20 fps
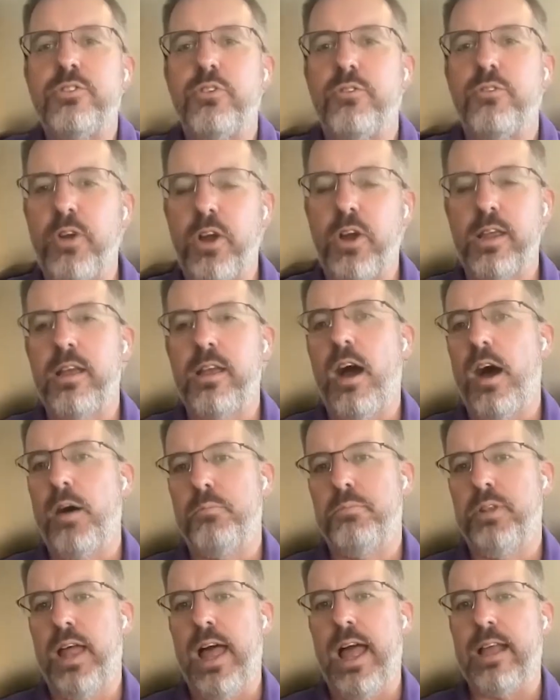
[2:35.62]
very
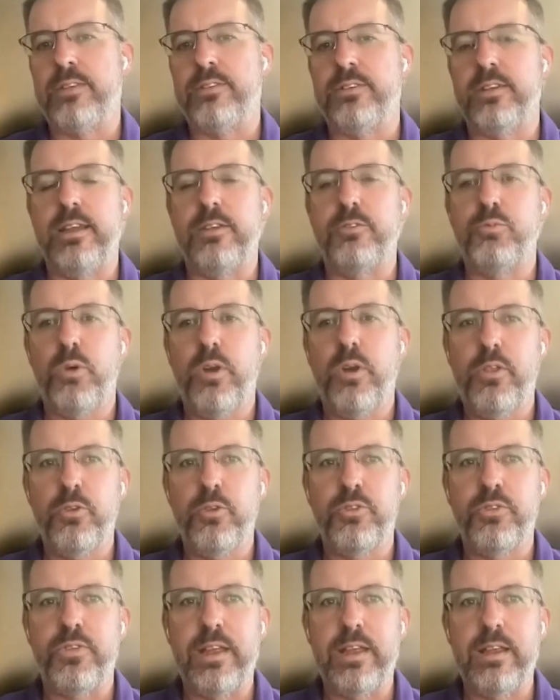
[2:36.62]
complex, and it's one of
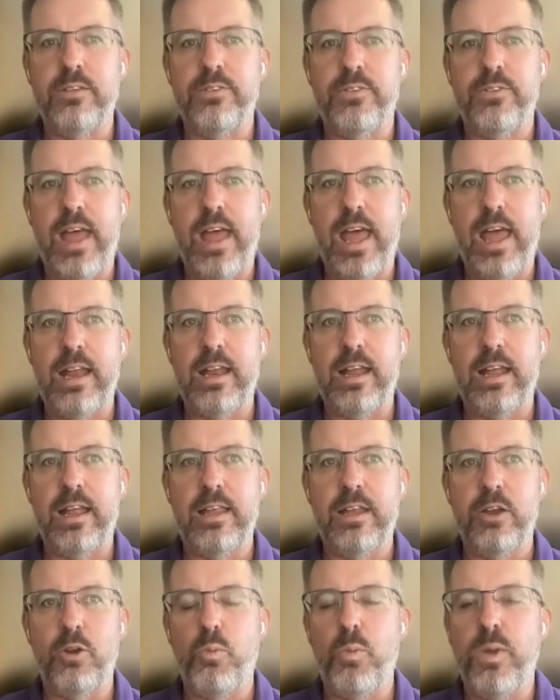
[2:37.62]
those things that
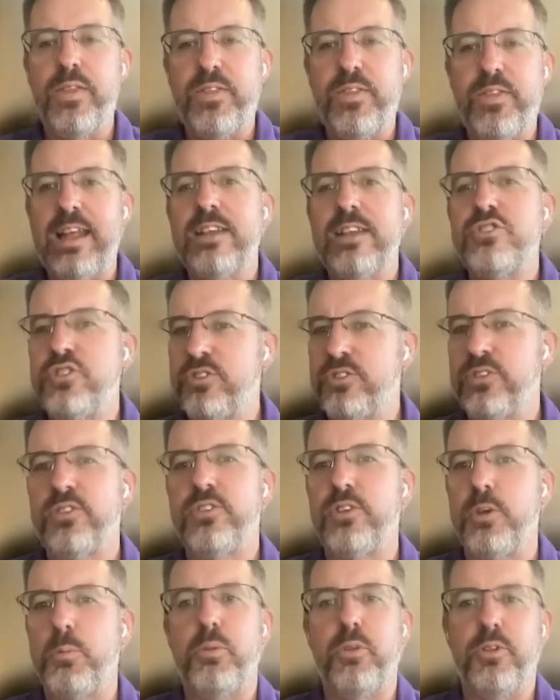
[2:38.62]
we think it's just as
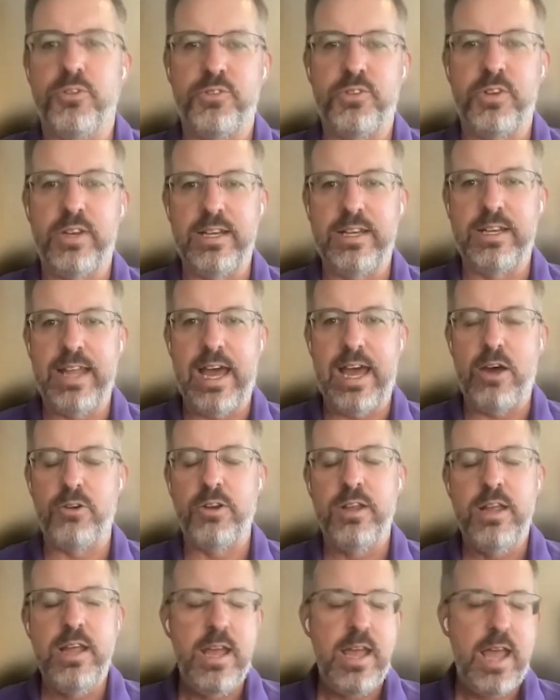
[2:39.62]
simple as sitting
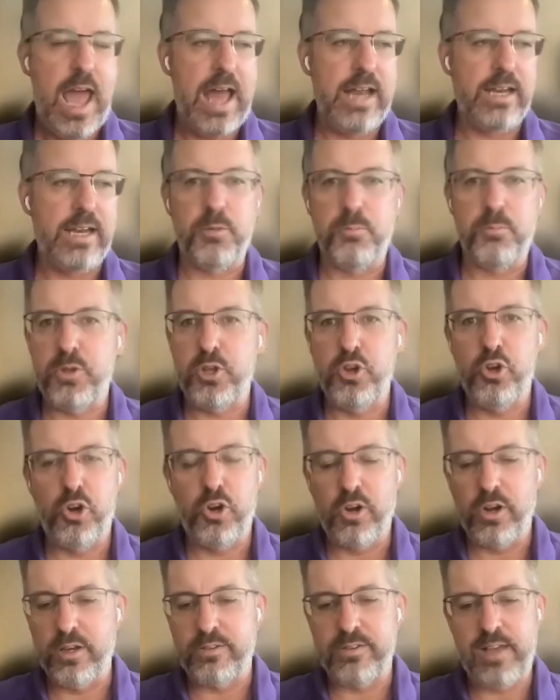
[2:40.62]
down at a
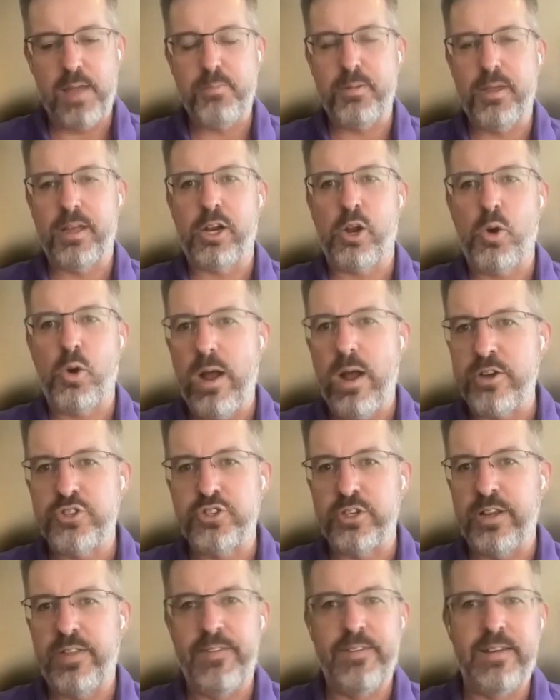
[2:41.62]
computer and typing out a
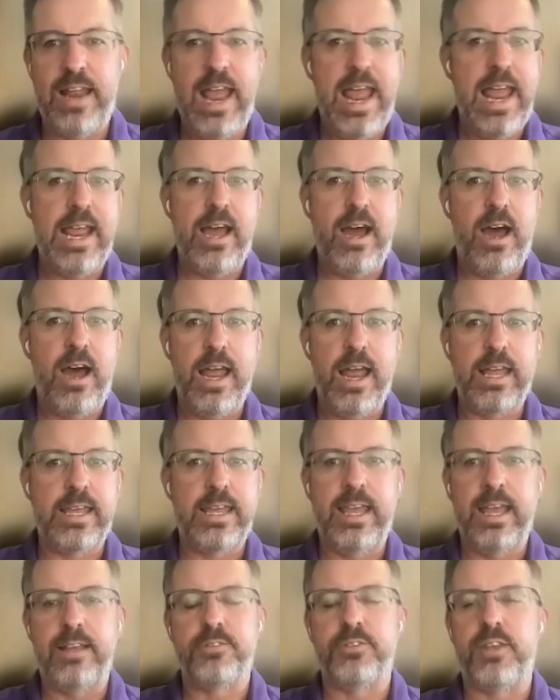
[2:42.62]
question, and then AI
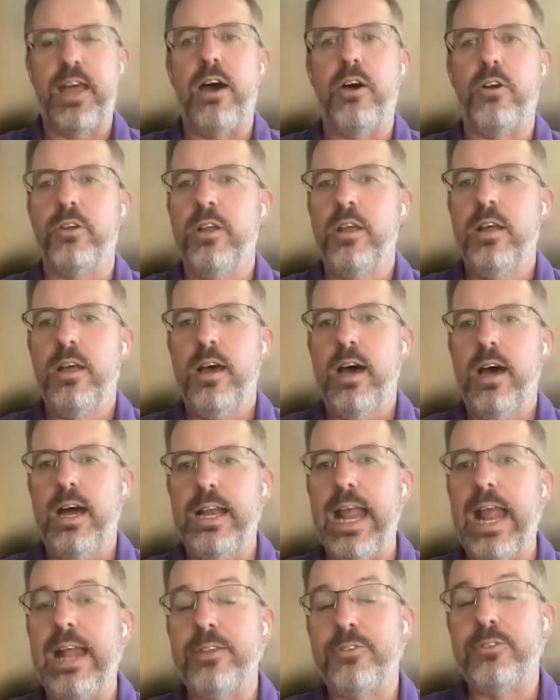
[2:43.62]
kicks out an
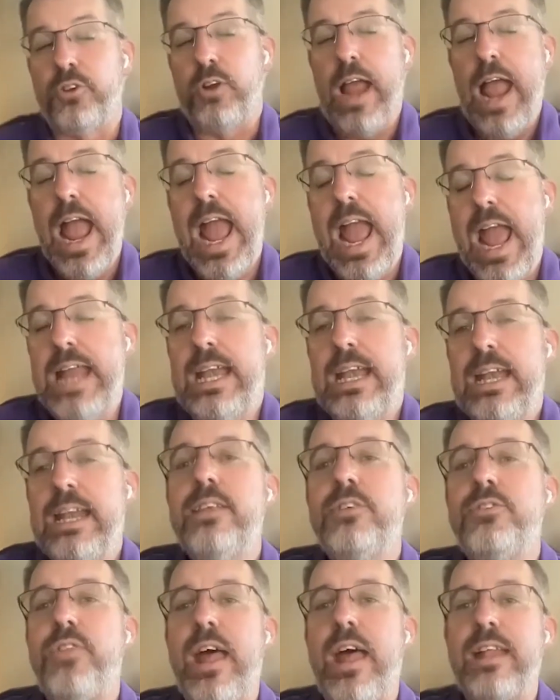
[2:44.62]
answer. And it
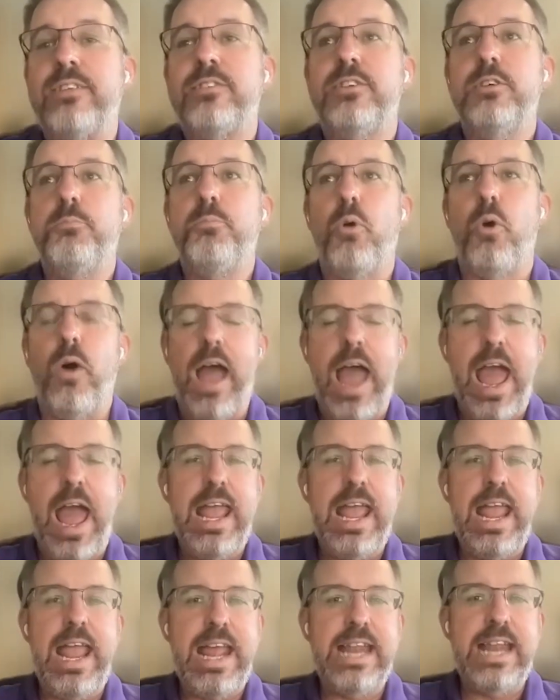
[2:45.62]
is that simple
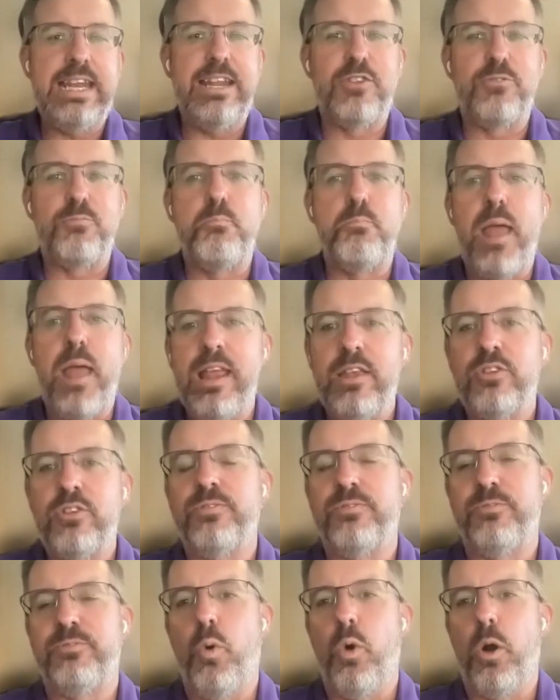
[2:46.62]
in its base
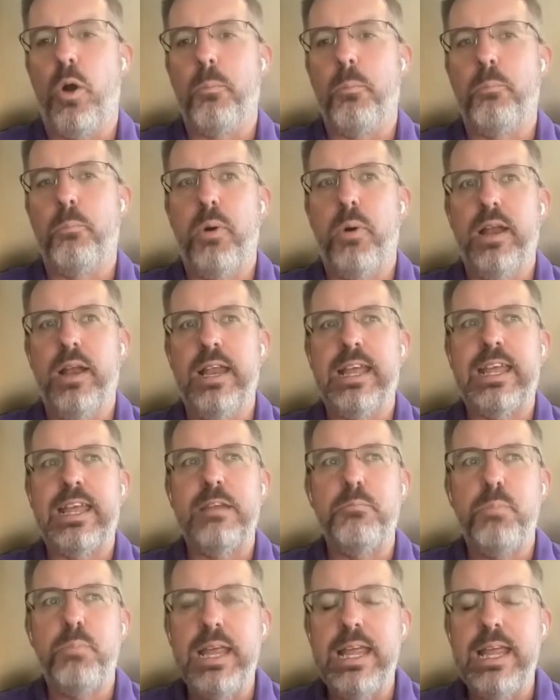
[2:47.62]
form, but it
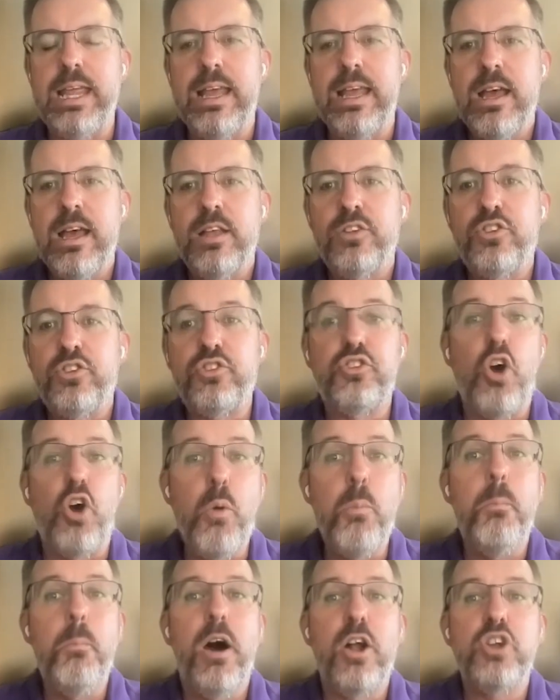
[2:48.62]
can be
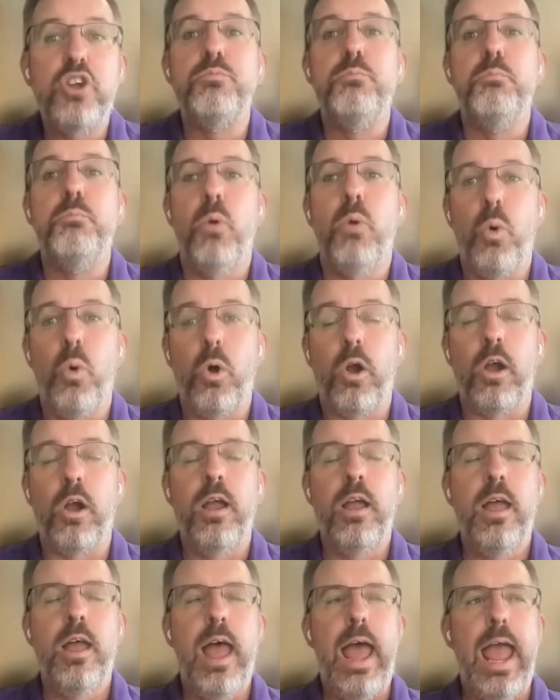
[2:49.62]
so much more.
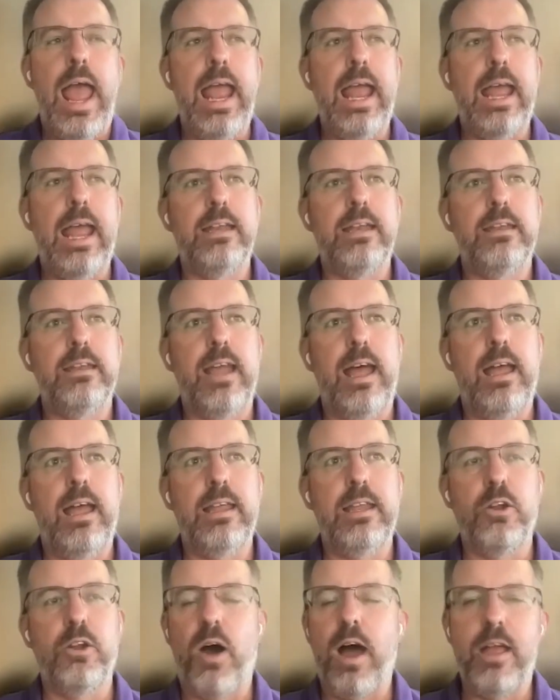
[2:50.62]
And,
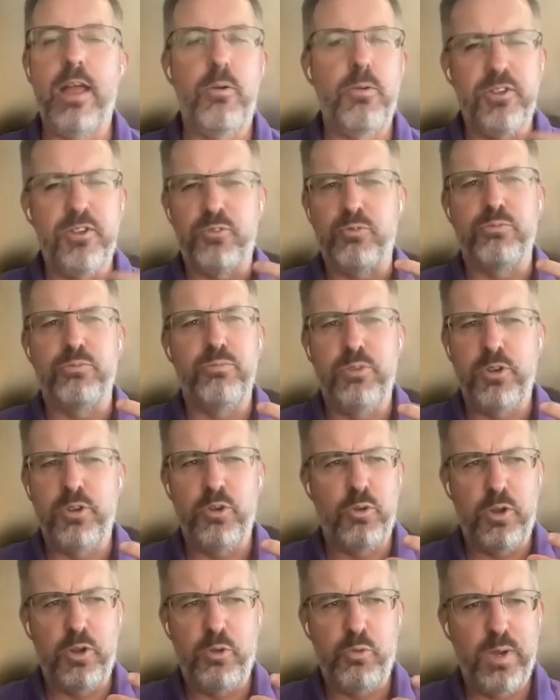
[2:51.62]
I always,
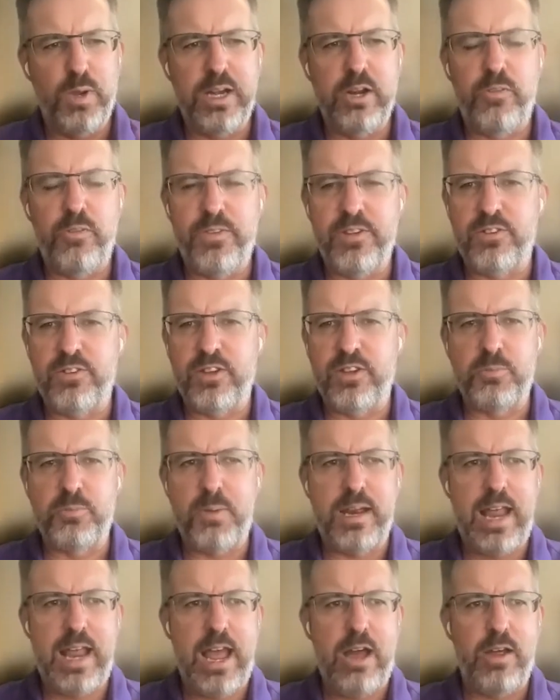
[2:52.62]
you read all these things
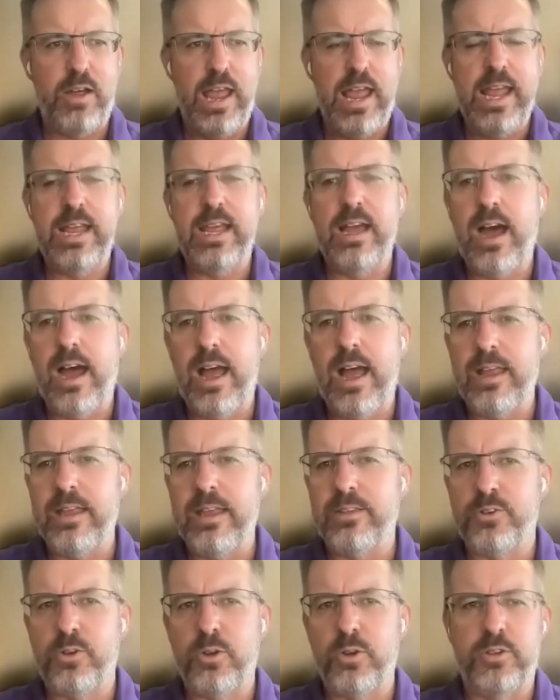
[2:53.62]
about how AI
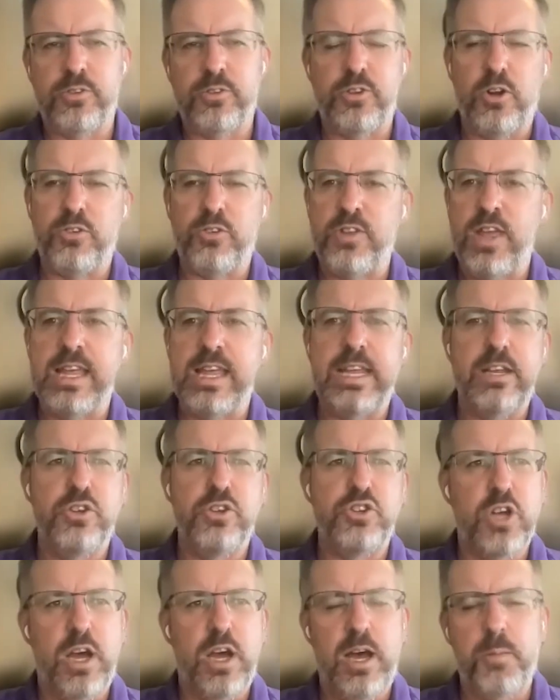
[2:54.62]
is going to start taking
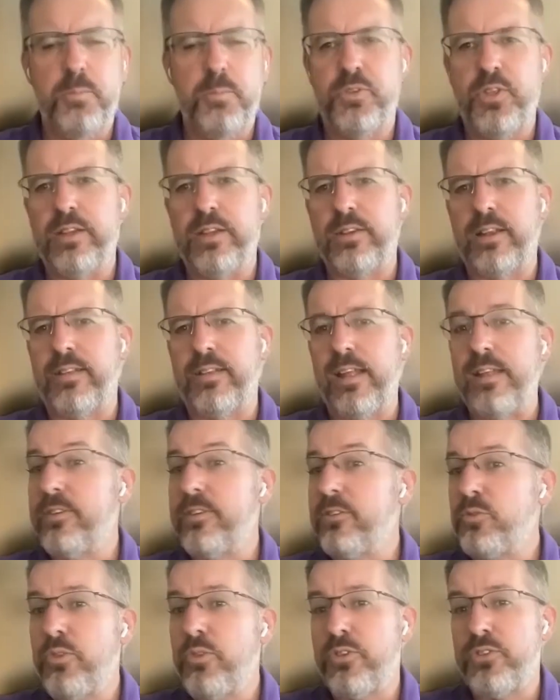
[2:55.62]
jobs, things like that.
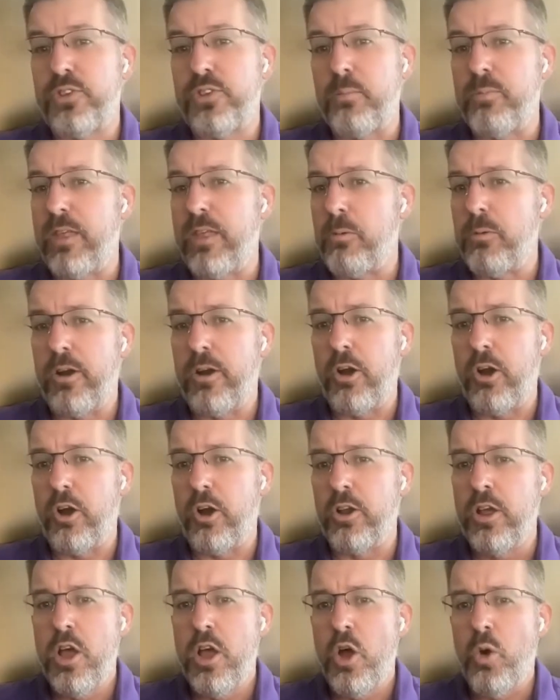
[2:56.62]
This is the same thing we
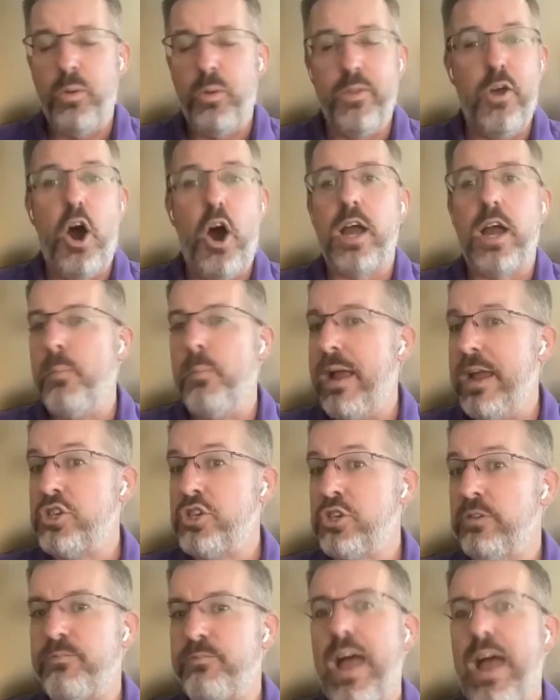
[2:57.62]
heard with
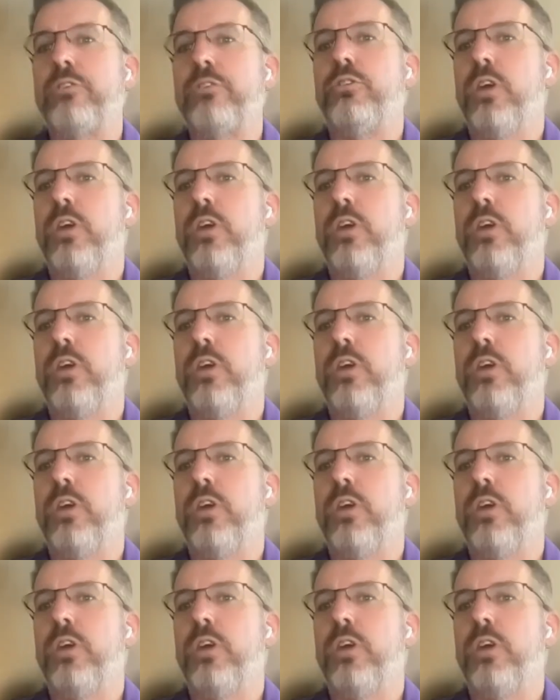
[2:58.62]
automation, factory